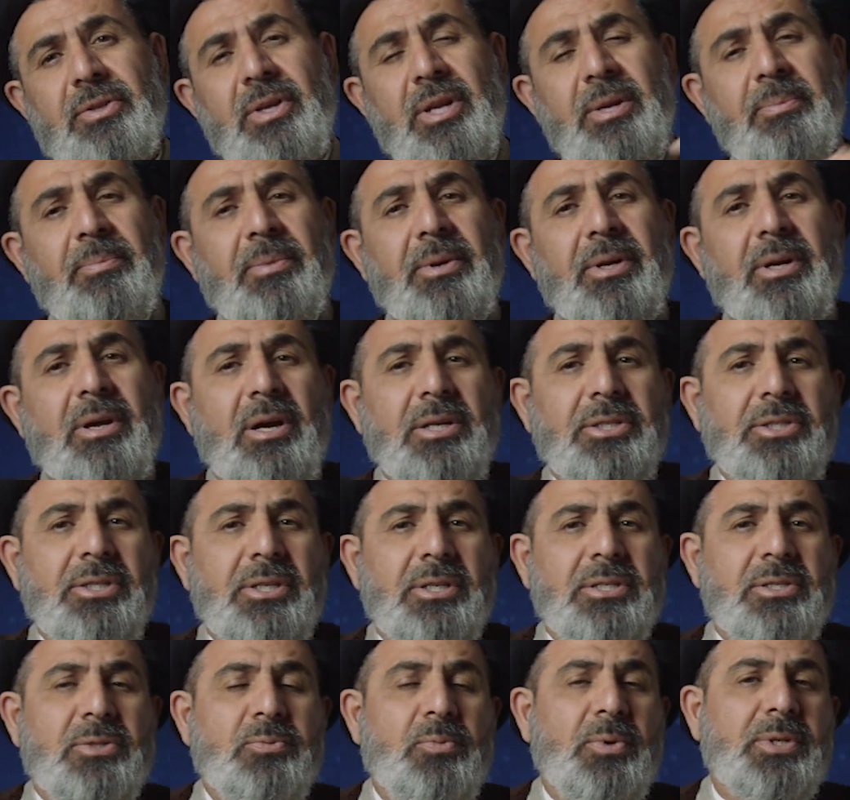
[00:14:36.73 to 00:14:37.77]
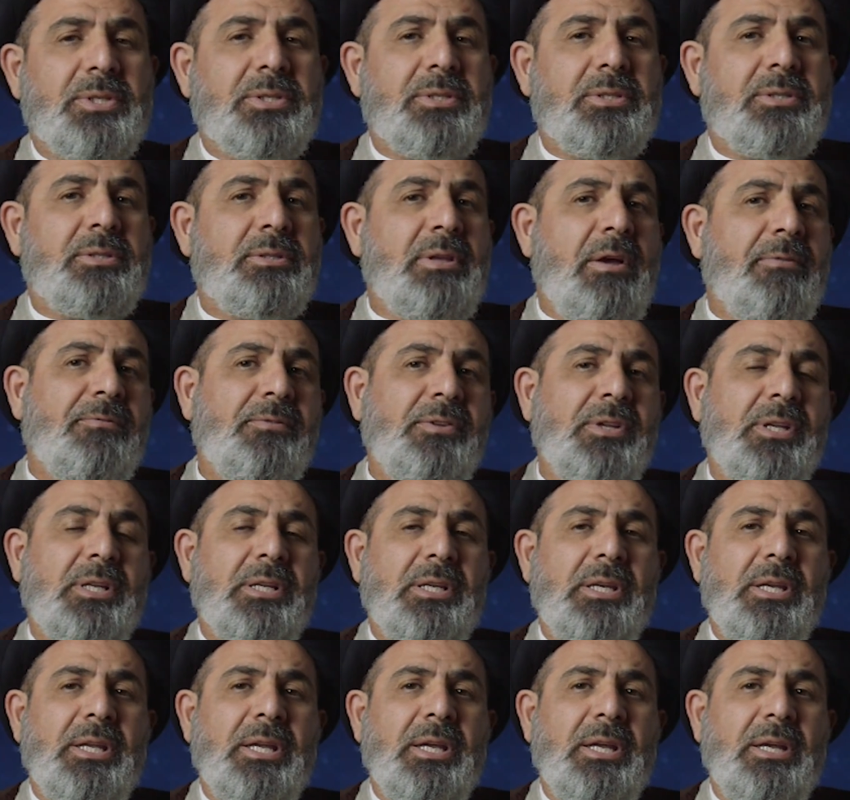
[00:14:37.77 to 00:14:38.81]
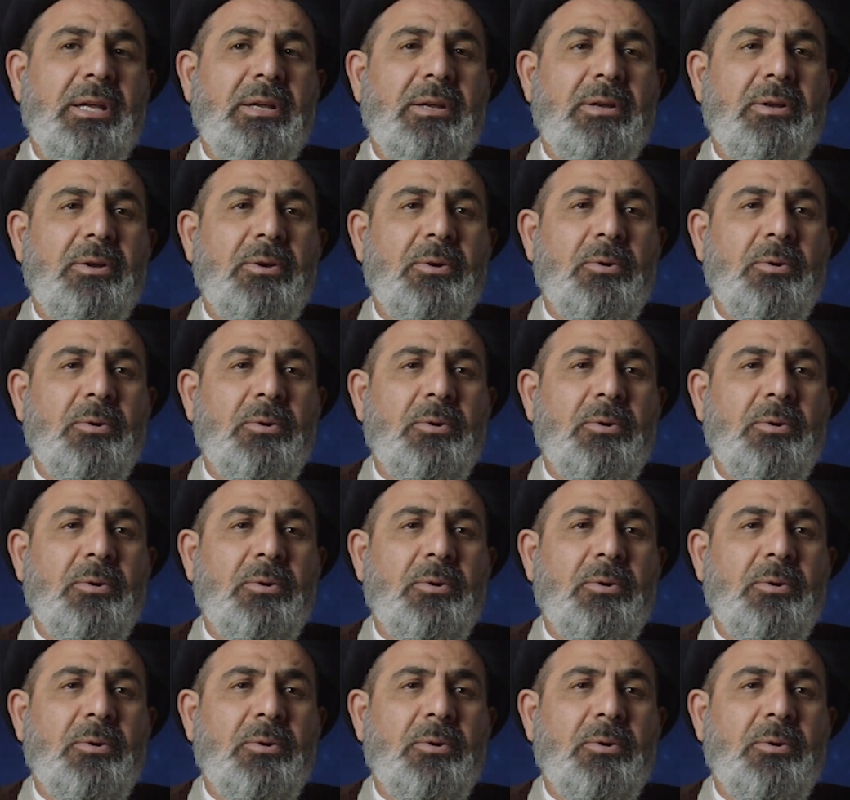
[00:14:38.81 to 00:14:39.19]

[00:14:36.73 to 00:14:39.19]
The repercussions was definitely